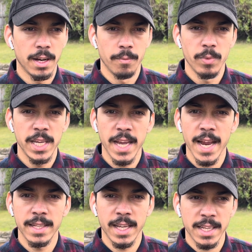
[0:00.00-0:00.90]
he
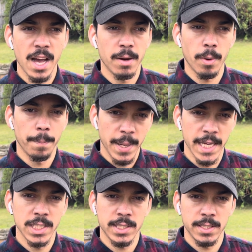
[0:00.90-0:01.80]
had that kind of a
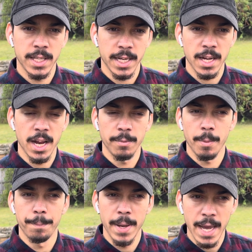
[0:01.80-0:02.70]
pace, that kind of a
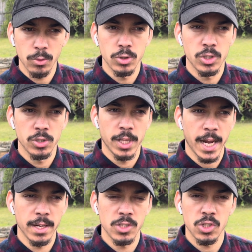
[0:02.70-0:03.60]
bounce, so that
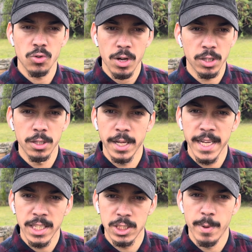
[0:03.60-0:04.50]
can struggle the
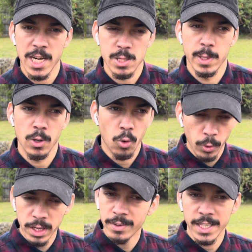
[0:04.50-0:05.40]
English batsmen or
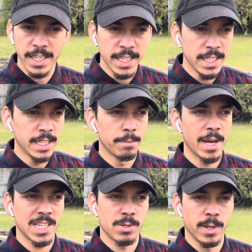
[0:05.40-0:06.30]
even the Indian
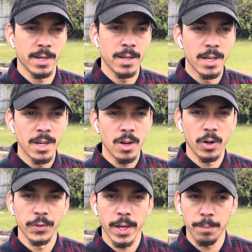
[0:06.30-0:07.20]
batsmen
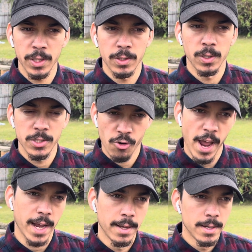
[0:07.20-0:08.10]
on that particular
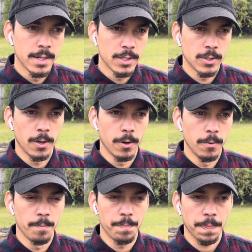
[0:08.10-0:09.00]
track.
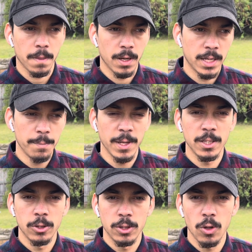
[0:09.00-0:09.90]
So
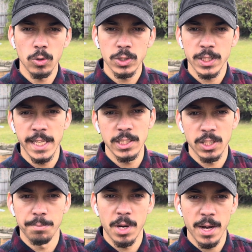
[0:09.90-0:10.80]
keeping those things
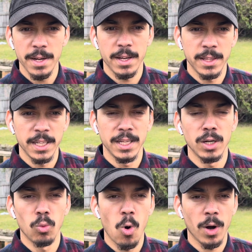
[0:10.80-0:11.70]
in mind, I think Neil
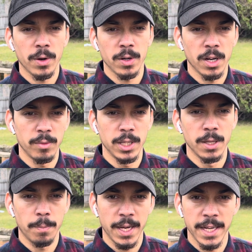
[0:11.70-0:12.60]
Wagner is going to be the
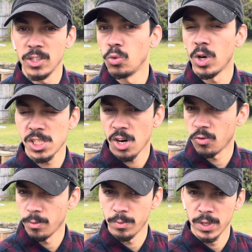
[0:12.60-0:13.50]
player to watch out
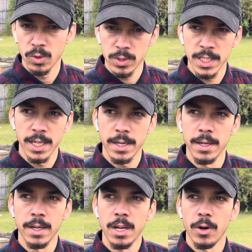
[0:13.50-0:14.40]
from New Zealand.
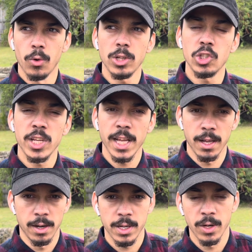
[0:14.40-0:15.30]
Ross Taylor,
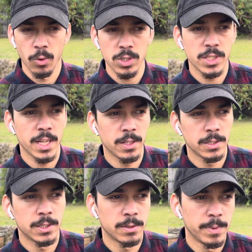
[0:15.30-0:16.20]
okay, Ross
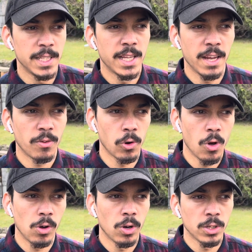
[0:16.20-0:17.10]
Taylor's been there for a
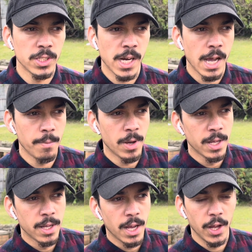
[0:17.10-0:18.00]
long time.
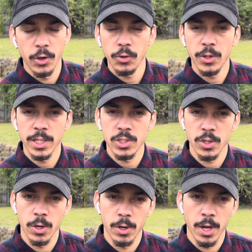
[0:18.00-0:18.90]
I don't think
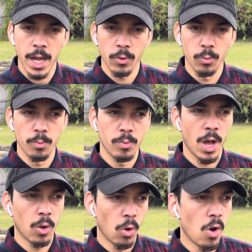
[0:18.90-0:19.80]
so
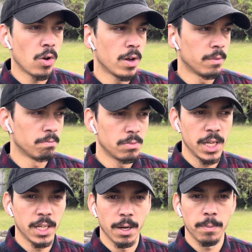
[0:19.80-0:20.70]
how long
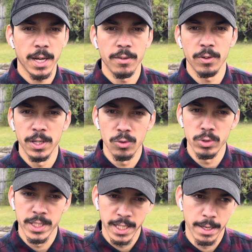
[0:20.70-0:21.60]
he's going to play for New
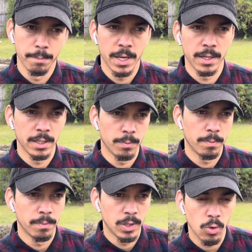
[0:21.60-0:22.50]
Zealand, but the
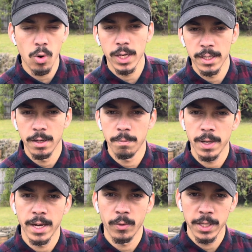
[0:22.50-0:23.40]
quality of
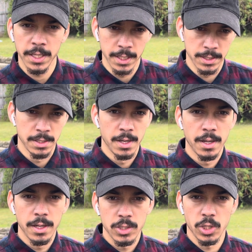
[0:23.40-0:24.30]
player he is,
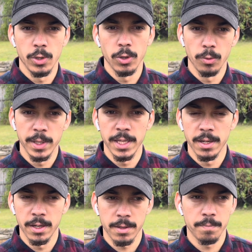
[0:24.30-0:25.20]
so he'll be
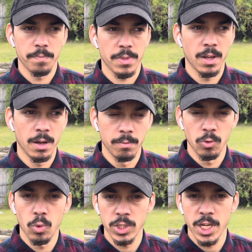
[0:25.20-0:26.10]
a
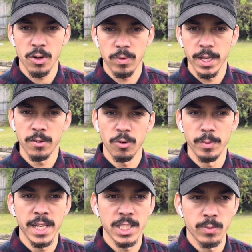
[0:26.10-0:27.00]
watch out player for
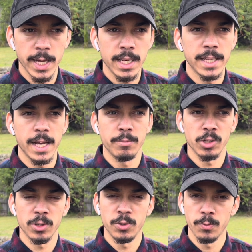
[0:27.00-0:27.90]
me as well. He have to
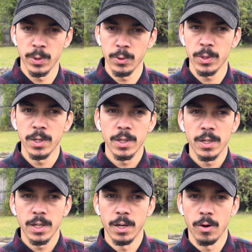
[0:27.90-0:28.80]
contribute
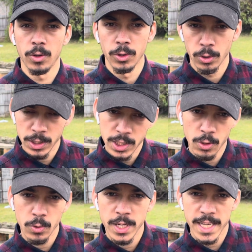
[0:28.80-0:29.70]
on those
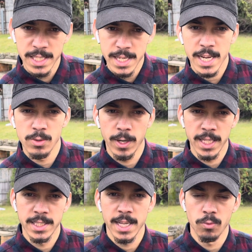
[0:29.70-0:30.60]
2 tests as well
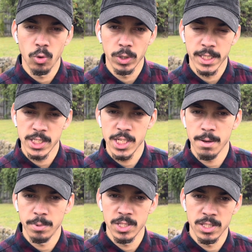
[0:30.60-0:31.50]
as that World Test
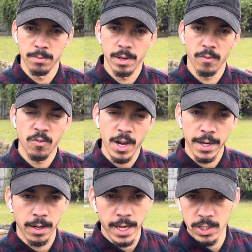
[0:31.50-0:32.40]
Championship
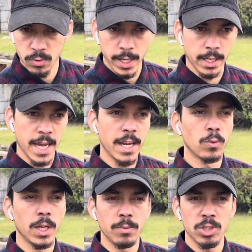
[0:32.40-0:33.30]
final as well. Kane
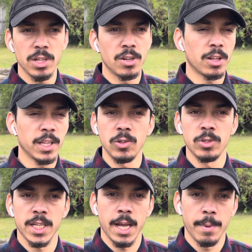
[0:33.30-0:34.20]
Williamson, nothing to
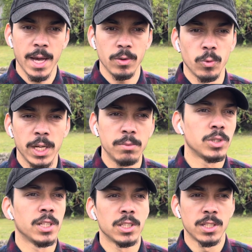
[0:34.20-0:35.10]
say about.
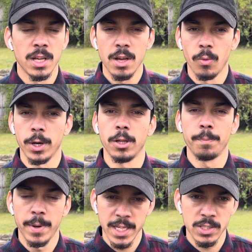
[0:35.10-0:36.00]
Williamson's one of the
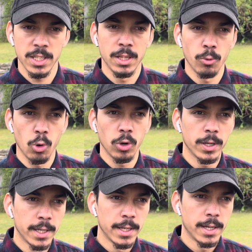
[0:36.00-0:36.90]
best in the world
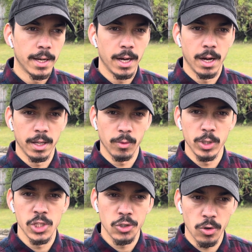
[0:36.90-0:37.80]
that we
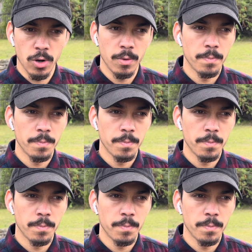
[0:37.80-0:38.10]
saw.